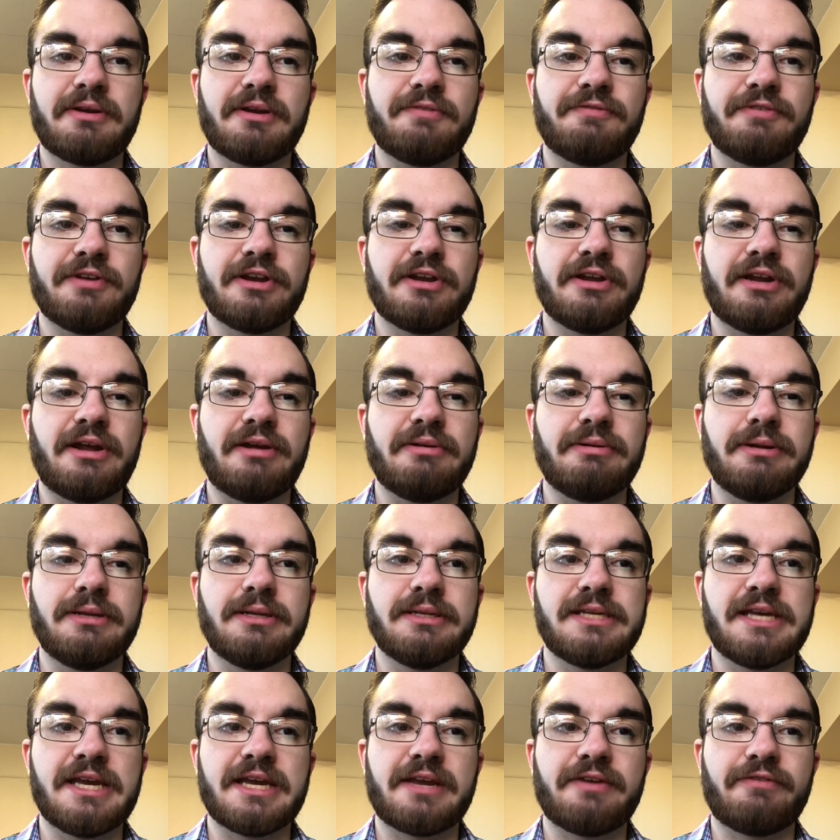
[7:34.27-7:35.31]
I figured I'd
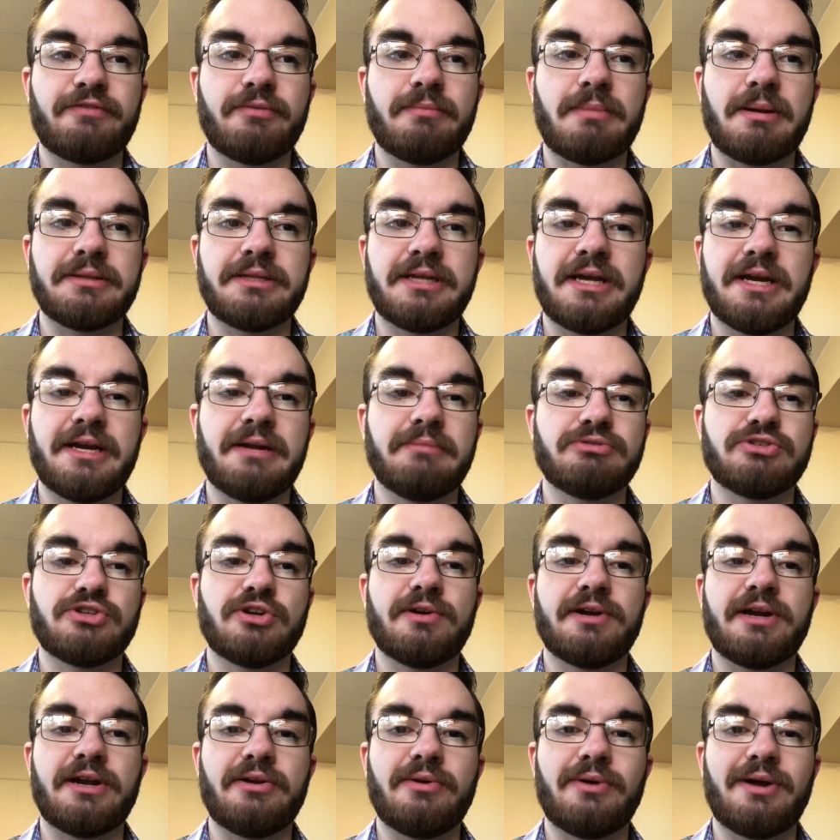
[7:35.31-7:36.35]
take it from online. I'm
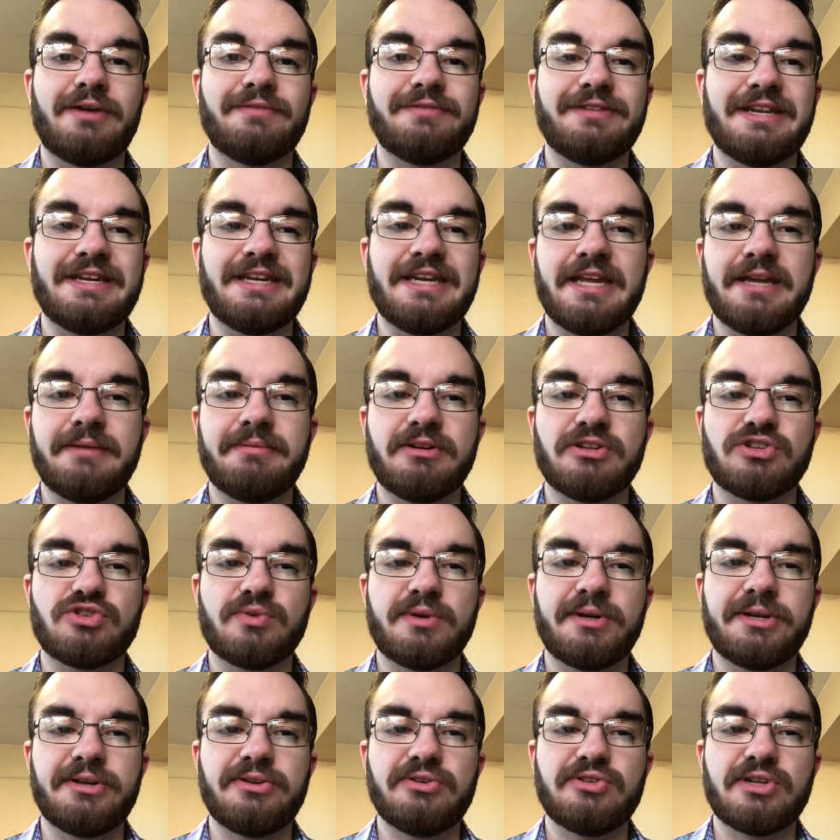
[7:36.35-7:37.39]
sorry I don't have the name of the
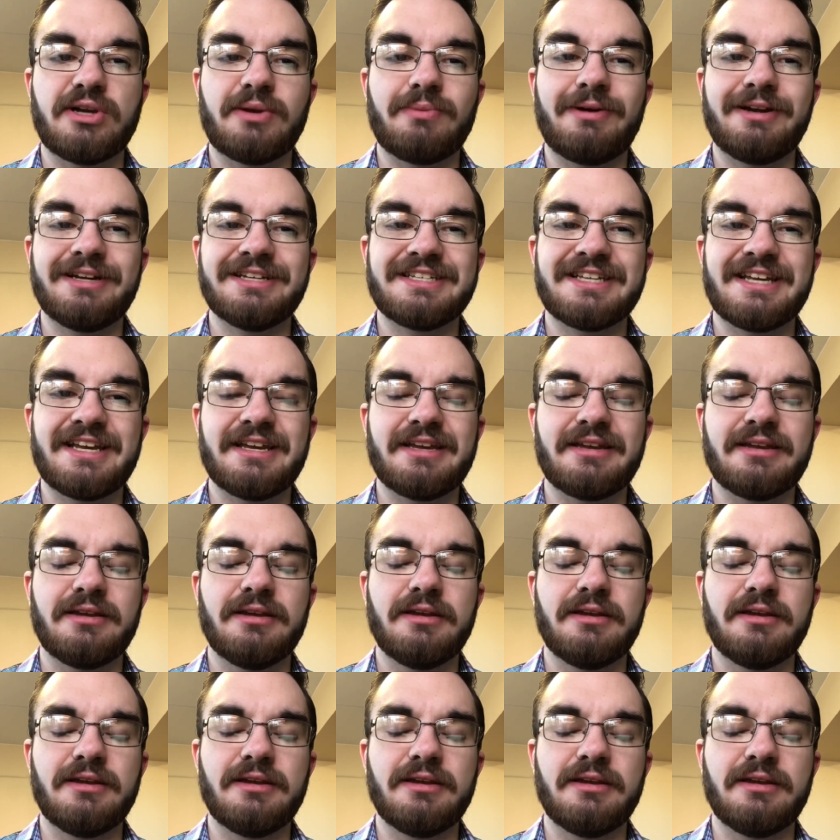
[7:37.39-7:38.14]
Twitter user. I want to say